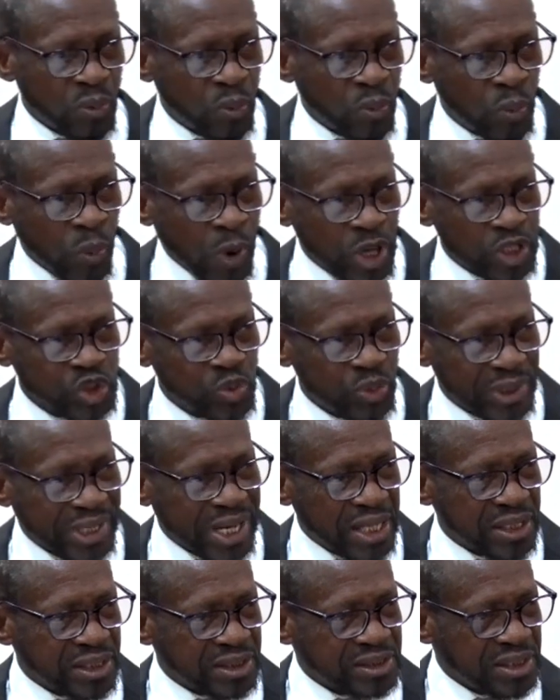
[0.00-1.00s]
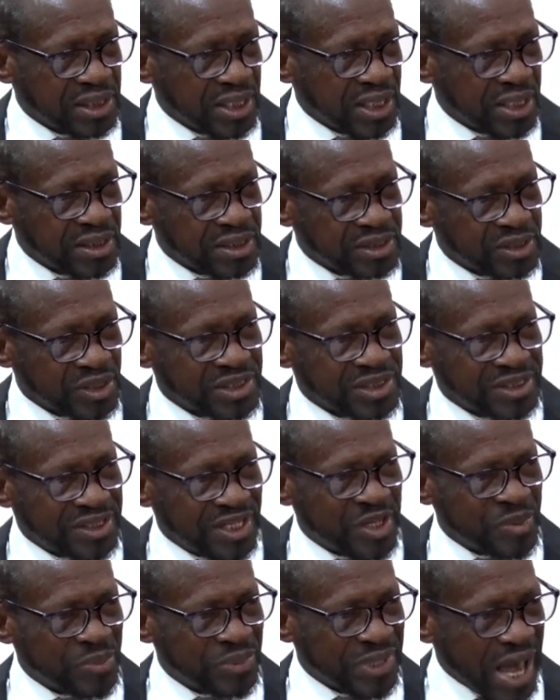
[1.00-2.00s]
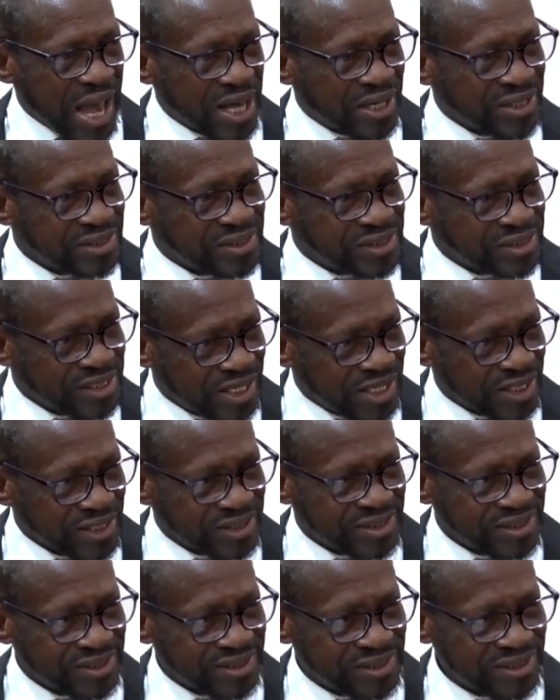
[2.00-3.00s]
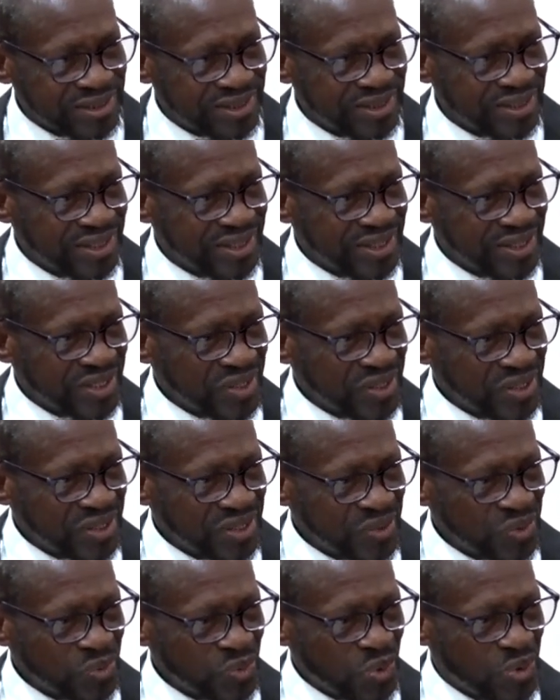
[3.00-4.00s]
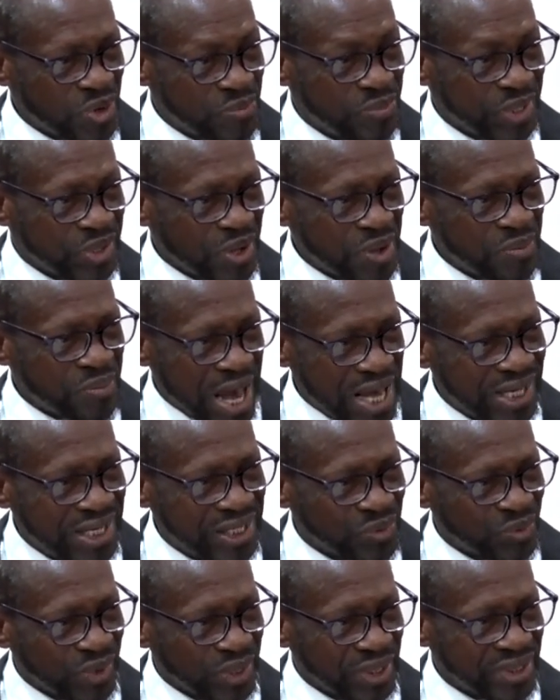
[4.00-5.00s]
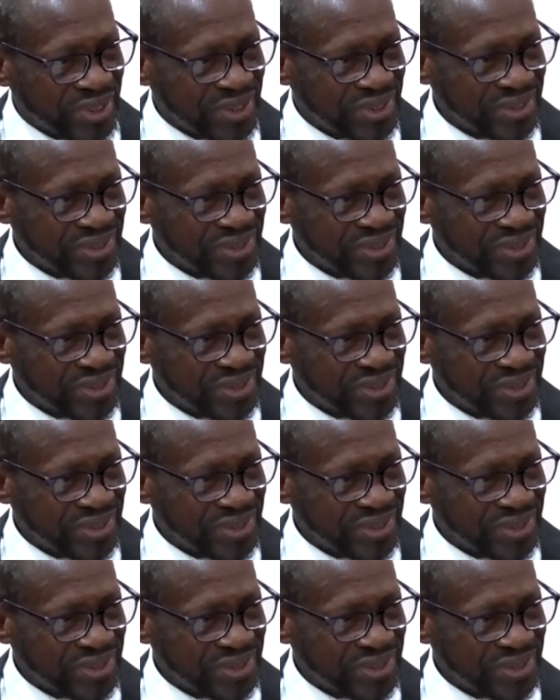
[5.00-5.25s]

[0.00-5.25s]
once we can attain the sustainable island state, we will become bilingual.